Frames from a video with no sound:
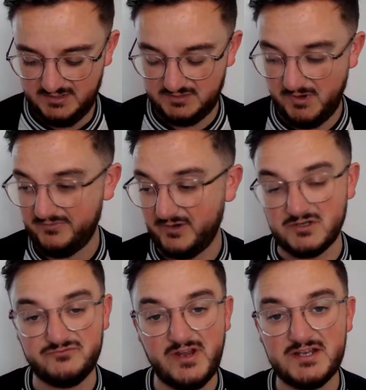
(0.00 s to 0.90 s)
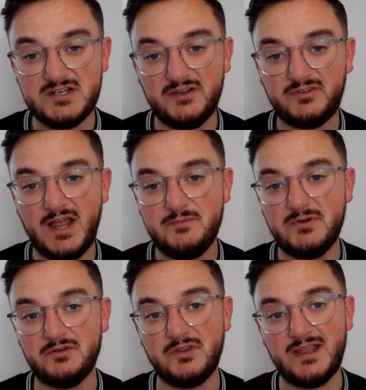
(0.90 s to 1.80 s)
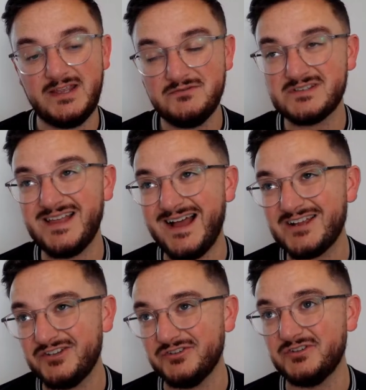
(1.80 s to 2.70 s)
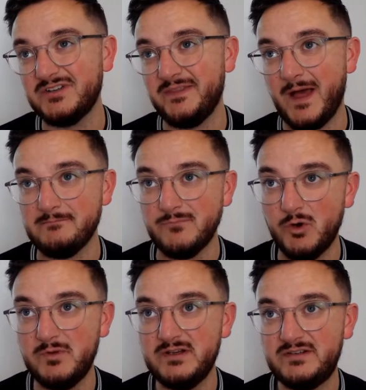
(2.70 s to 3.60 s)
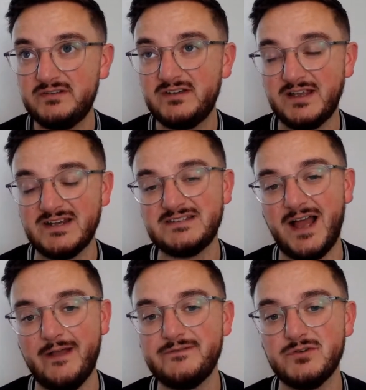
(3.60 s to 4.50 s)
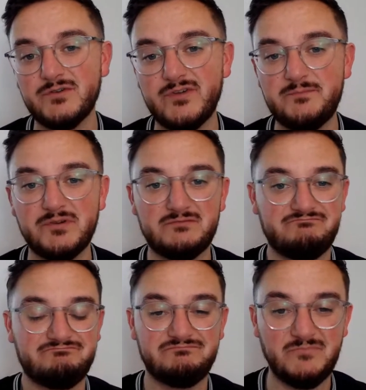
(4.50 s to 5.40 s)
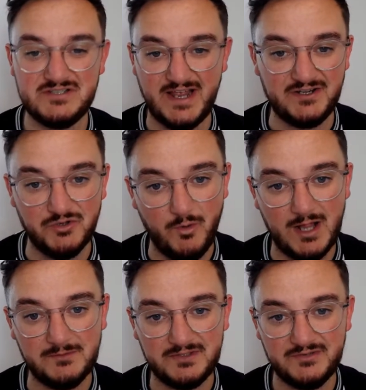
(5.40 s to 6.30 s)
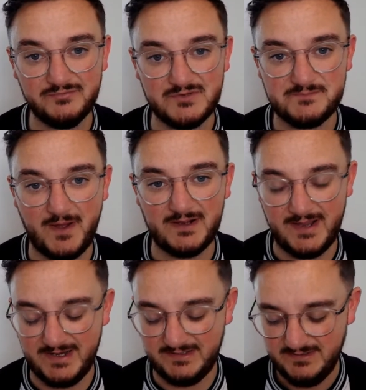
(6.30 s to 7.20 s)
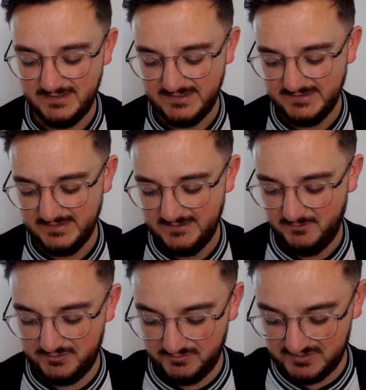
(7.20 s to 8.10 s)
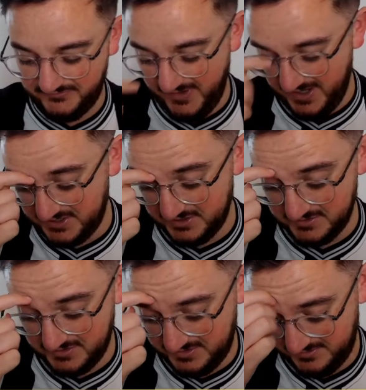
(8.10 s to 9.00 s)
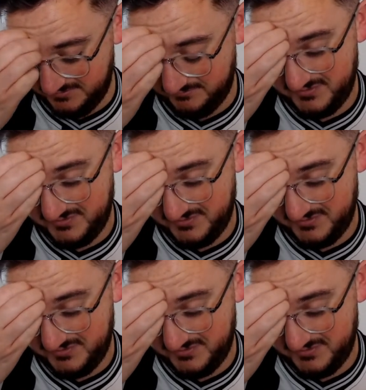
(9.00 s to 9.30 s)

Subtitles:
Dubravka was raging after that, but I don't think he was that good in that moment. Kind of dived over it, but he's getting no help, is he, from his back line with those deflections.